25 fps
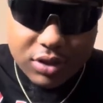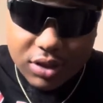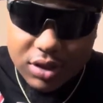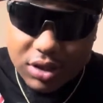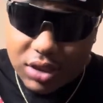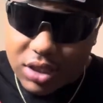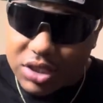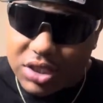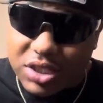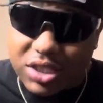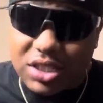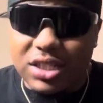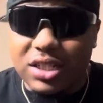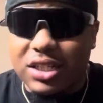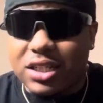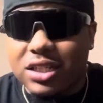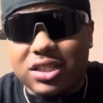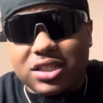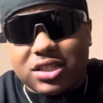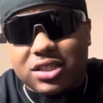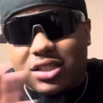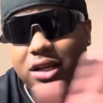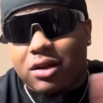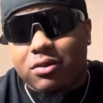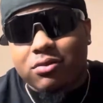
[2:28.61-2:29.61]
Let's
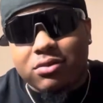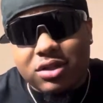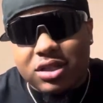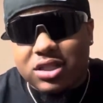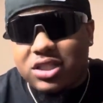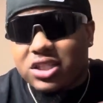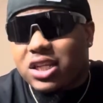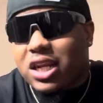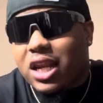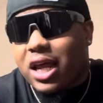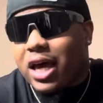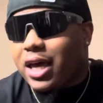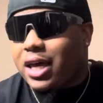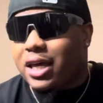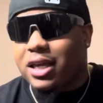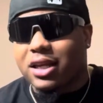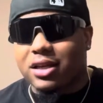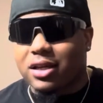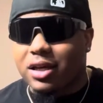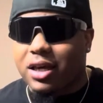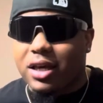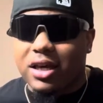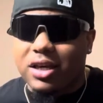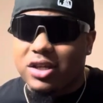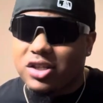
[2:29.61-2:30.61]
let's I'm just light.
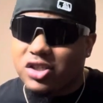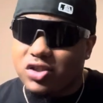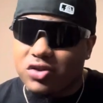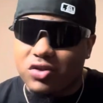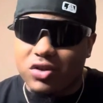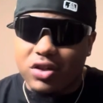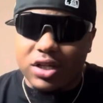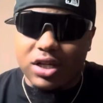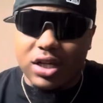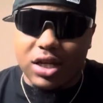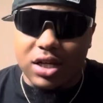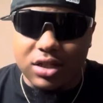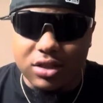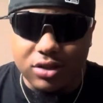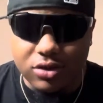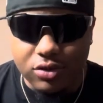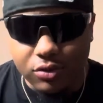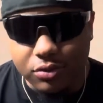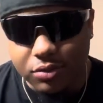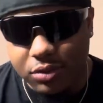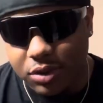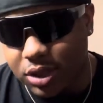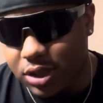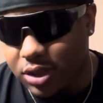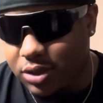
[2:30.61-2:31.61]
I ain't showing y'all too
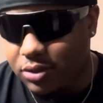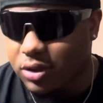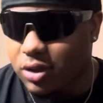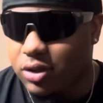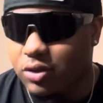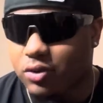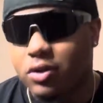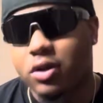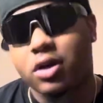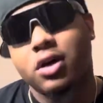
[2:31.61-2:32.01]
much bro.